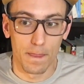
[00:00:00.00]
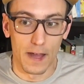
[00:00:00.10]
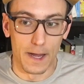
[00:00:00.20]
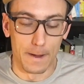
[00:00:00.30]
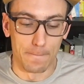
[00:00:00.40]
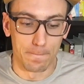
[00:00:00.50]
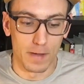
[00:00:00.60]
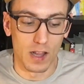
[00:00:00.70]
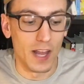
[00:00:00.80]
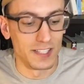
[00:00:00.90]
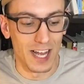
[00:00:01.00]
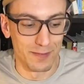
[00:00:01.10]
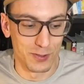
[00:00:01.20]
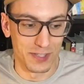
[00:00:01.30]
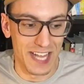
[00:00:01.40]
Um, a lot of
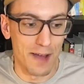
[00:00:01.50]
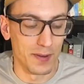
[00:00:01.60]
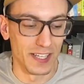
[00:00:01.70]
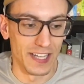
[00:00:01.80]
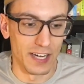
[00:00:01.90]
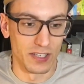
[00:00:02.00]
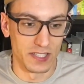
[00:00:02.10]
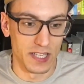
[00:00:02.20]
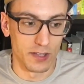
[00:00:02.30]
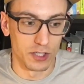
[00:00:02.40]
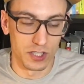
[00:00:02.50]
times what's happening there is that they're